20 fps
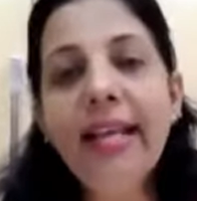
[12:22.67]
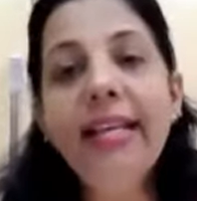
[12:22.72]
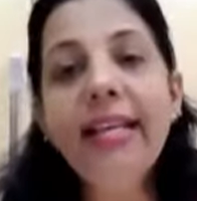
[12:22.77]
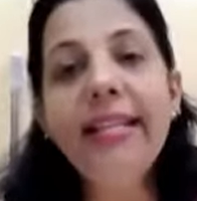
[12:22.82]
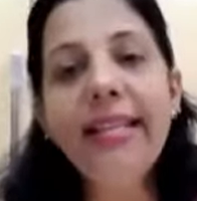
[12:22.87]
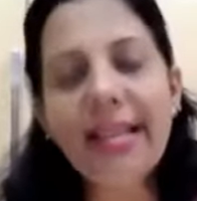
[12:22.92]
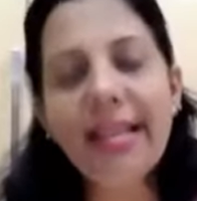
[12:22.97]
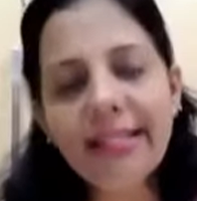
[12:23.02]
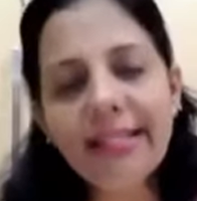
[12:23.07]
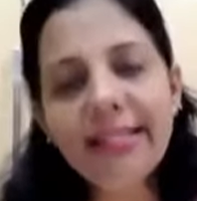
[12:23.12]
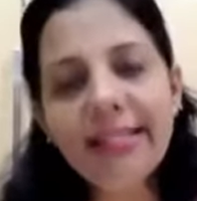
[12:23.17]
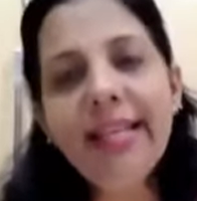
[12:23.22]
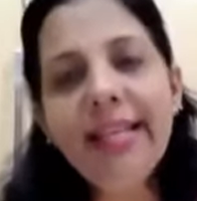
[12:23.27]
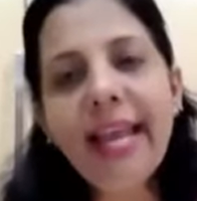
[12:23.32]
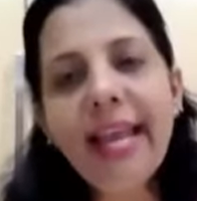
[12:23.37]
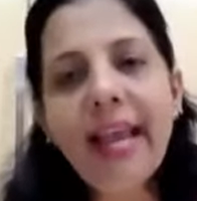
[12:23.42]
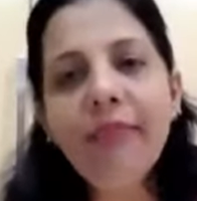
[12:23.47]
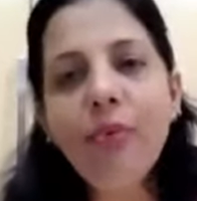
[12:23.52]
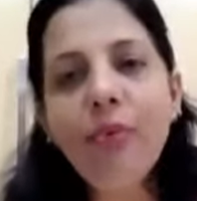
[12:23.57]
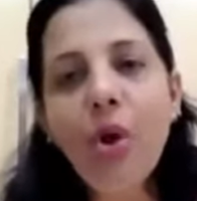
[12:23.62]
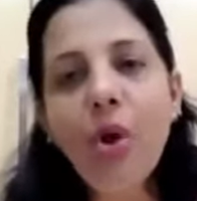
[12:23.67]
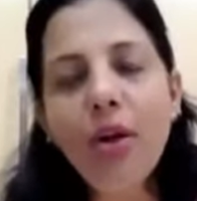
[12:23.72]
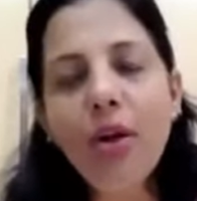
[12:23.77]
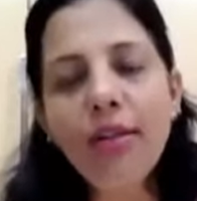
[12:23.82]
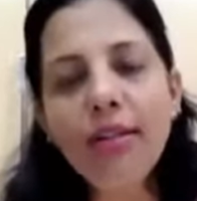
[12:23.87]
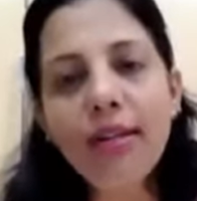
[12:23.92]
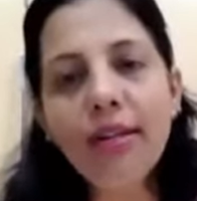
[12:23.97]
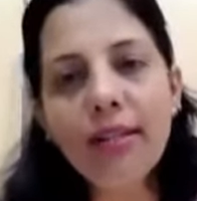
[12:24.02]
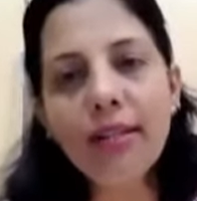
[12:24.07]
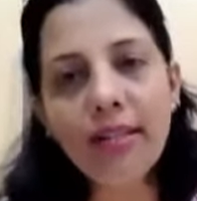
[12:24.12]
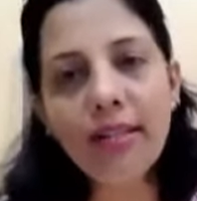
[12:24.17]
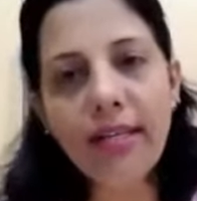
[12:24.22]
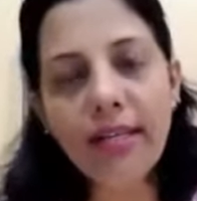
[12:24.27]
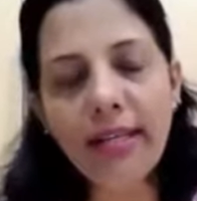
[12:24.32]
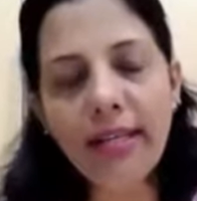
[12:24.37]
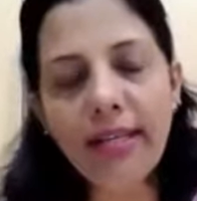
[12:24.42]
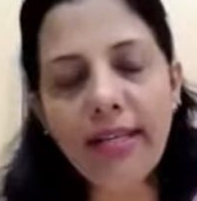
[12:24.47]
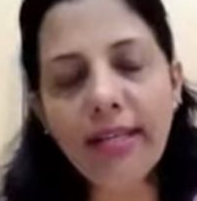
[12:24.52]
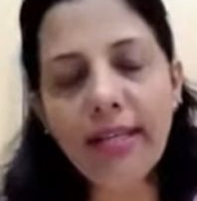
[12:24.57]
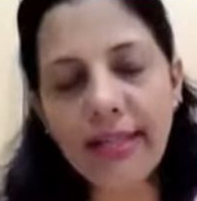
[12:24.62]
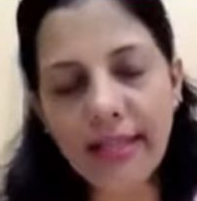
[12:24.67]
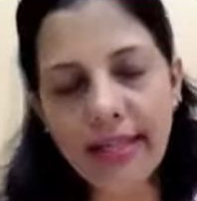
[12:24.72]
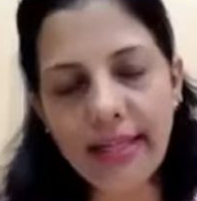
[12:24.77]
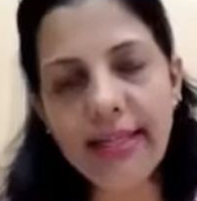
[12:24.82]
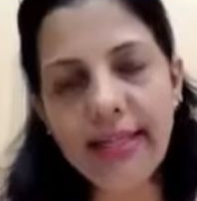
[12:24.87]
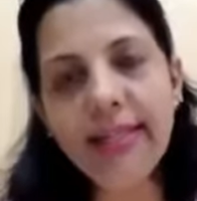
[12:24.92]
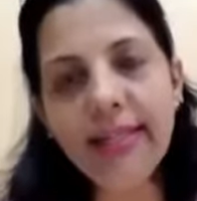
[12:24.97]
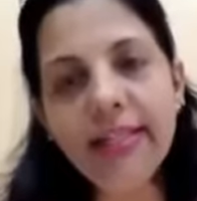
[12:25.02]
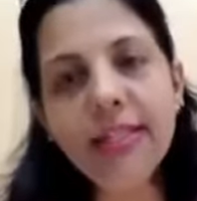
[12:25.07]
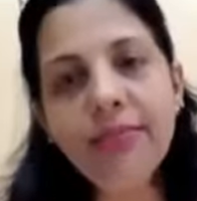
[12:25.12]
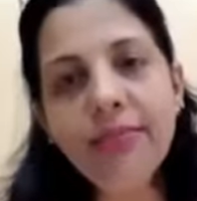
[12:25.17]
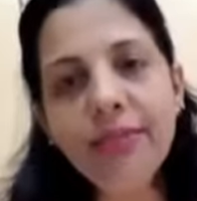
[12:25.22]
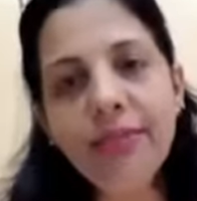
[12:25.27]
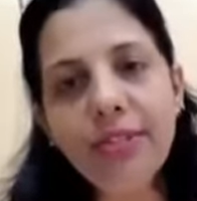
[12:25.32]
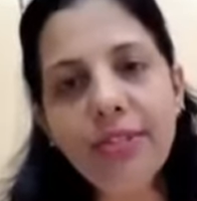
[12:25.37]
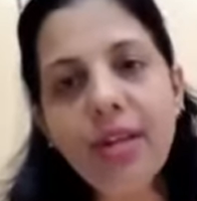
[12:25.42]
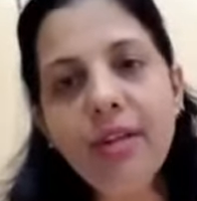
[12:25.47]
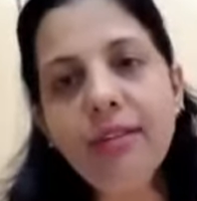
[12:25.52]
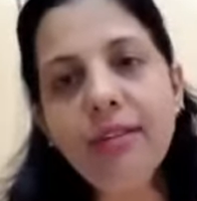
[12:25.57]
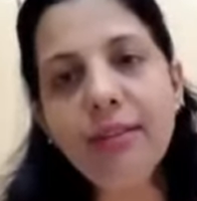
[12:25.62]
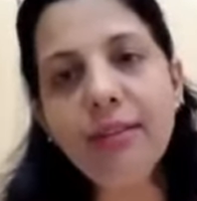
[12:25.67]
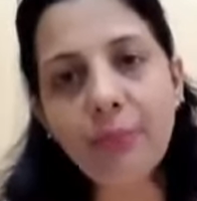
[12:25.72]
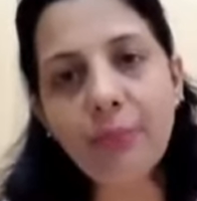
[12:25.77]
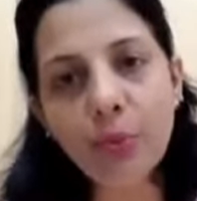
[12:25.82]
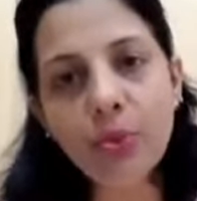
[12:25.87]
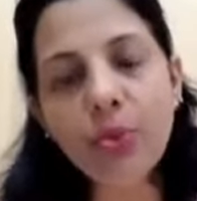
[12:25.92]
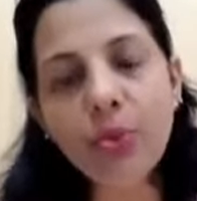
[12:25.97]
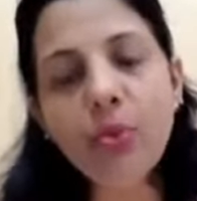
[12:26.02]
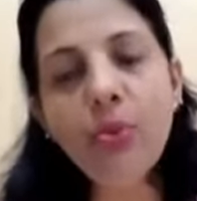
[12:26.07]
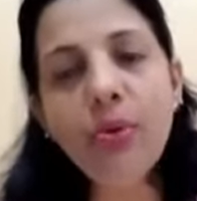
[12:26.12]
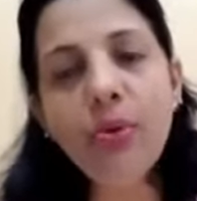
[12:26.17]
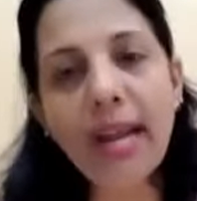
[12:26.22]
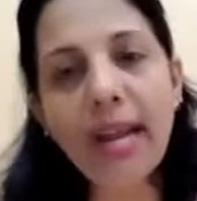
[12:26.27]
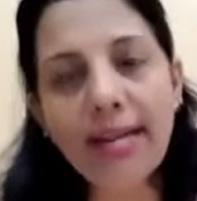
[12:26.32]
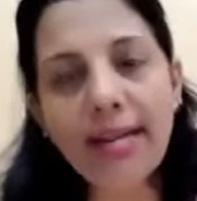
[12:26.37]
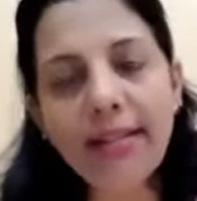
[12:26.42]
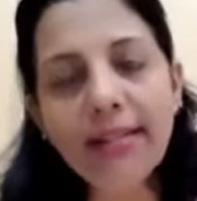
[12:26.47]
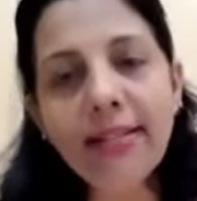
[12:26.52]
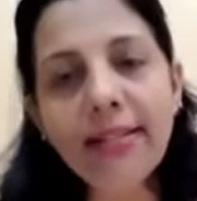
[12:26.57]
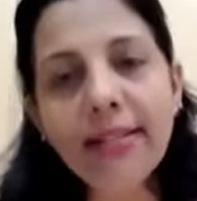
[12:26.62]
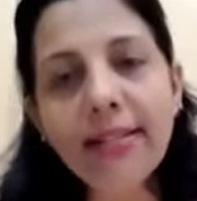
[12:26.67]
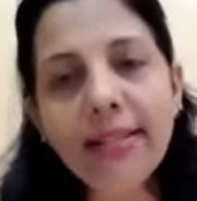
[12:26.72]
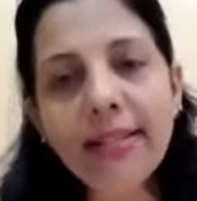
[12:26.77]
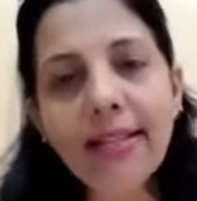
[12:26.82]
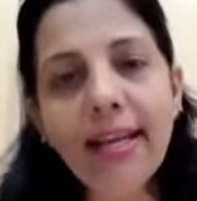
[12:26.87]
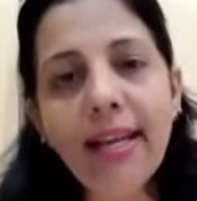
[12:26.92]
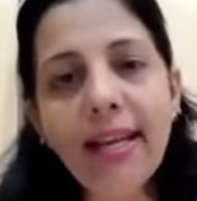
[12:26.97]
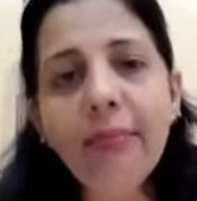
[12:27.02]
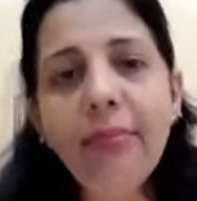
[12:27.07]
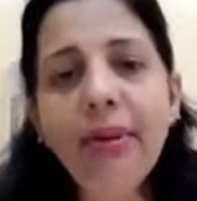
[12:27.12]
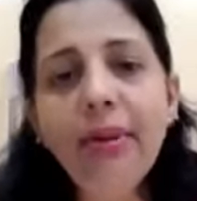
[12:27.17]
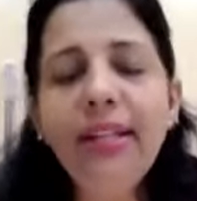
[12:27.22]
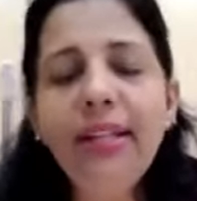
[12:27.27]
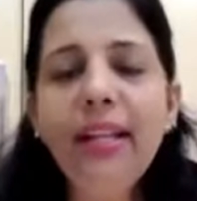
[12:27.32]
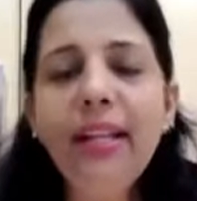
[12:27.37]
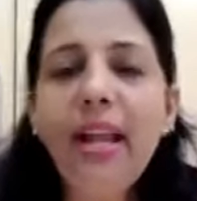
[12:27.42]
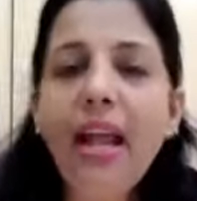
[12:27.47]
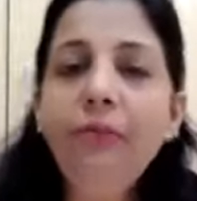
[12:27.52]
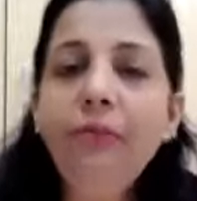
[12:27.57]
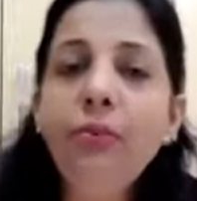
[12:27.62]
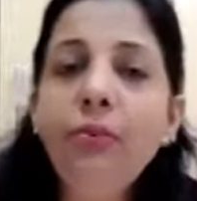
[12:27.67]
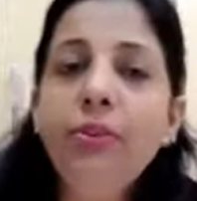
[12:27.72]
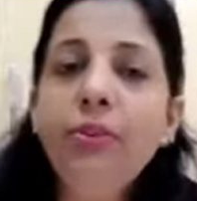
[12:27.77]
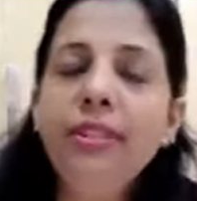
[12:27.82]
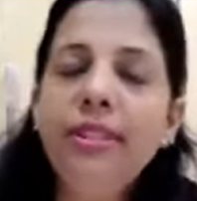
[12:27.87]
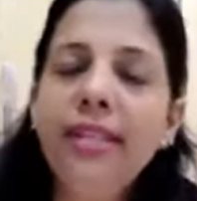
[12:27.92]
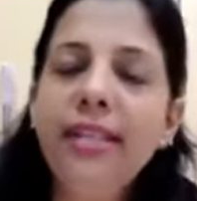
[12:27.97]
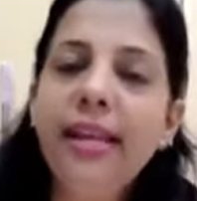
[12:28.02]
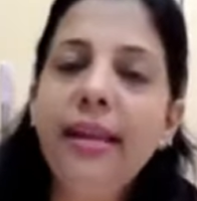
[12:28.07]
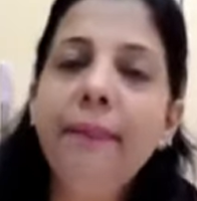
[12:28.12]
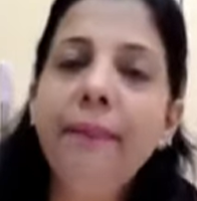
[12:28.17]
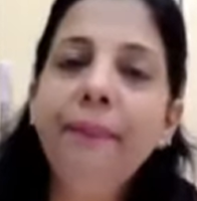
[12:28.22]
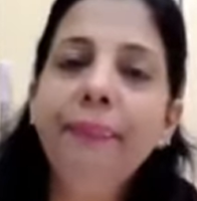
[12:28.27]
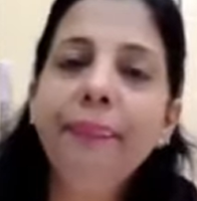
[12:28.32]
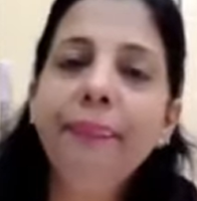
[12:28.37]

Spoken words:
Yes, they have got certain ingredients which are supposed to lighten the skin, but then I would say